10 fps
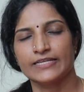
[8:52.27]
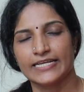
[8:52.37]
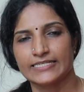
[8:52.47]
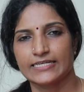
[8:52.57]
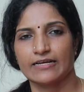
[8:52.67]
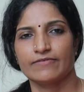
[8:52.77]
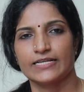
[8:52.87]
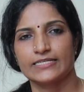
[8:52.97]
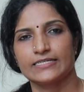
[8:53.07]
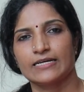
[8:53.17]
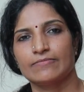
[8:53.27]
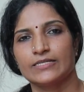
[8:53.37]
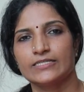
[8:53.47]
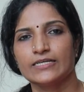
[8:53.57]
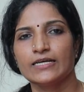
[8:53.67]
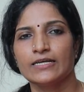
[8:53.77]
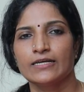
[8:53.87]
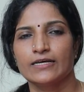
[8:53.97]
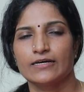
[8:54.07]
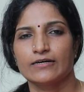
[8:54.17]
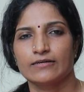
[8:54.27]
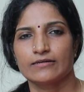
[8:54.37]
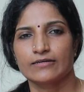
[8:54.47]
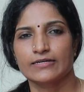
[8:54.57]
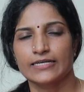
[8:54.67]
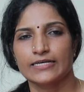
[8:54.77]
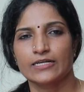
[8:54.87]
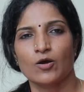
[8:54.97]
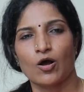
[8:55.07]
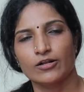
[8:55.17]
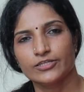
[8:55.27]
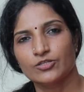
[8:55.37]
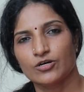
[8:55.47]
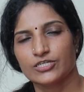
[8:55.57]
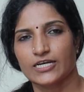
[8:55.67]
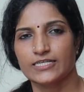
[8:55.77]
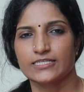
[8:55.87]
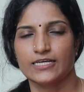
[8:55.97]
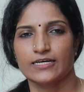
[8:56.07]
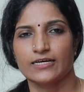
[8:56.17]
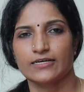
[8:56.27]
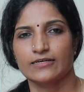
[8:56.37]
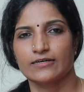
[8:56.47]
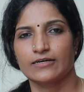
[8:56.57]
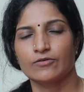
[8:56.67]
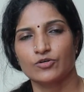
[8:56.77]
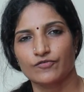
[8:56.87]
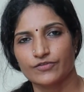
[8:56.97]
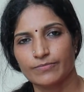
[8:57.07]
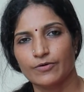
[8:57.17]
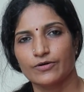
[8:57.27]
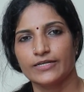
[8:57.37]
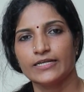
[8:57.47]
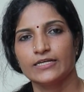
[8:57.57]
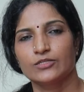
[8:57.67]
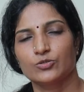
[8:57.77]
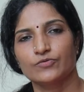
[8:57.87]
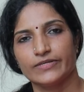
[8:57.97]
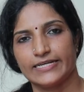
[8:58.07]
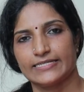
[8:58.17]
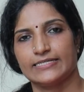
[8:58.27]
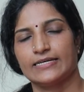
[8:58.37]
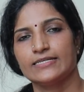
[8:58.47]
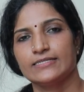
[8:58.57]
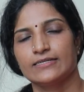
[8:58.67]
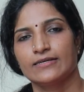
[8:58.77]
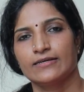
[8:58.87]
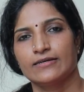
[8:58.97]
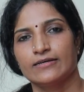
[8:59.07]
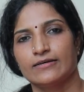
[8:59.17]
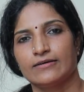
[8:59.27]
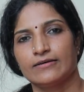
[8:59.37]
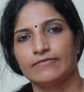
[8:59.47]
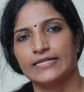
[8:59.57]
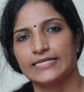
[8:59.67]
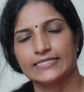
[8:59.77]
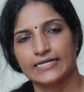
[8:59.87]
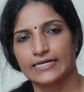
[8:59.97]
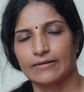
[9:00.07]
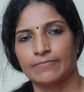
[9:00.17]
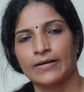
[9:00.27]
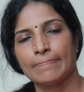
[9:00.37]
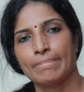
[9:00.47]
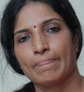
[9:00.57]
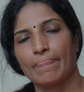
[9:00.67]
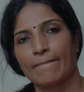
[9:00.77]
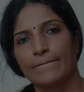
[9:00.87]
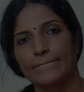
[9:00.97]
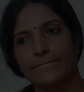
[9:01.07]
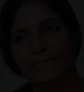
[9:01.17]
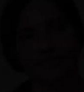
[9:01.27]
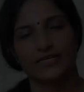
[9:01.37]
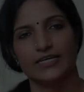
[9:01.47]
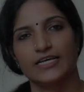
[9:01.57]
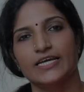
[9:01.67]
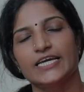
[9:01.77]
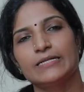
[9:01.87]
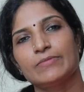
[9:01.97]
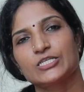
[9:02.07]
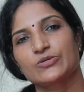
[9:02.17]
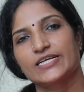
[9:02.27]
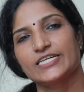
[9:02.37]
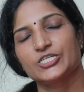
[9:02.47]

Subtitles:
Virejana. Virejana means clearing all the doshas out of the body through Virejanas, Virejana Karma. In muscular